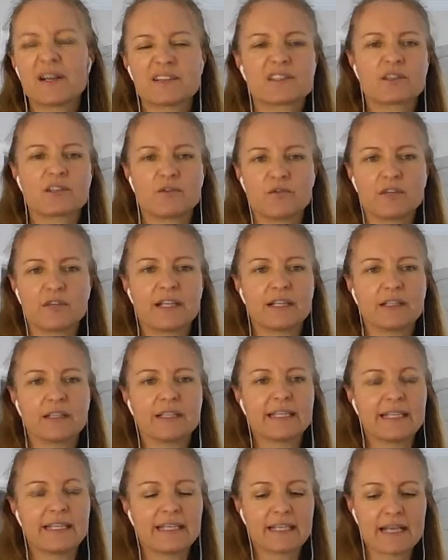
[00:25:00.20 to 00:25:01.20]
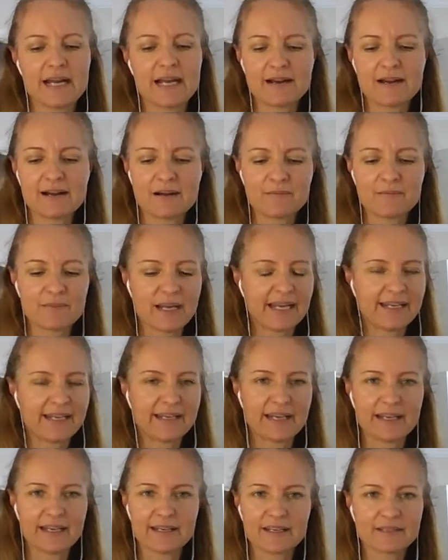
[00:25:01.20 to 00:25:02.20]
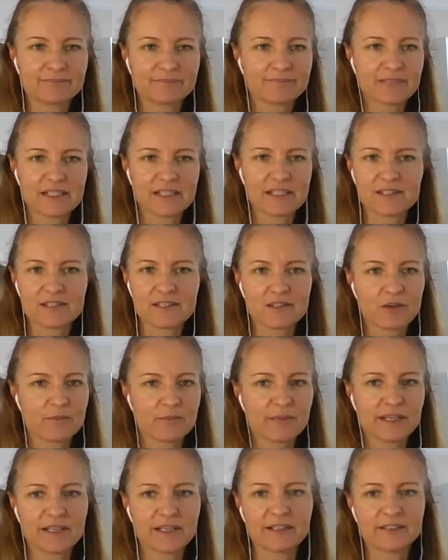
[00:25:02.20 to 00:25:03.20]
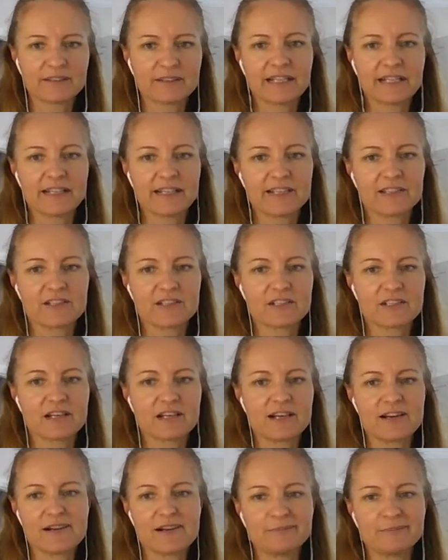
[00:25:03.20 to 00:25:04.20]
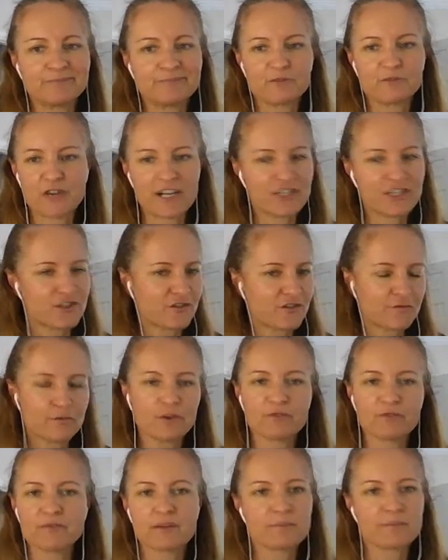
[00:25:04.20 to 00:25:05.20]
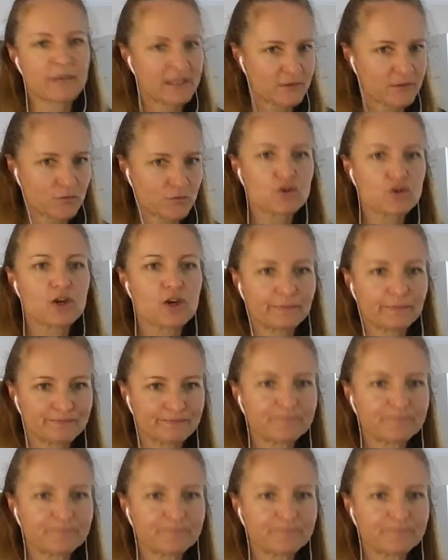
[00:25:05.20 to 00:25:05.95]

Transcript: are really headache, insomnia, and range of movement, muscle tone.